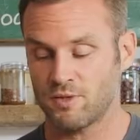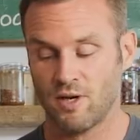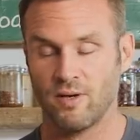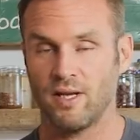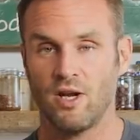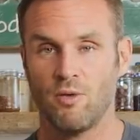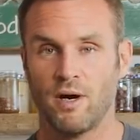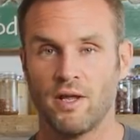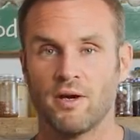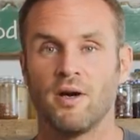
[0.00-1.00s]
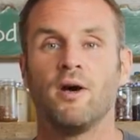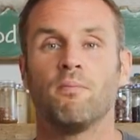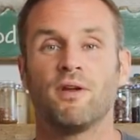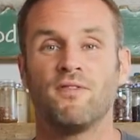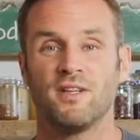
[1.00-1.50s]
totally and no bother,
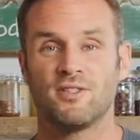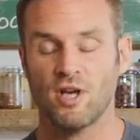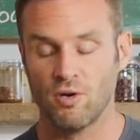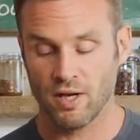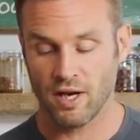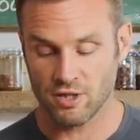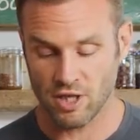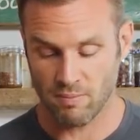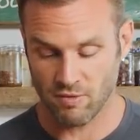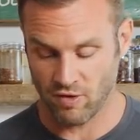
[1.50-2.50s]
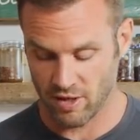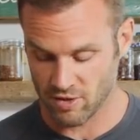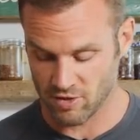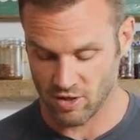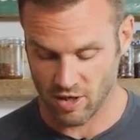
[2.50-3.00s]
but if you don't, you got to chop it finer
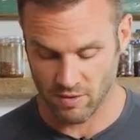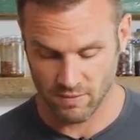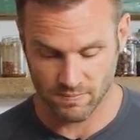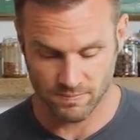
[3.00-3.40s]
to start with.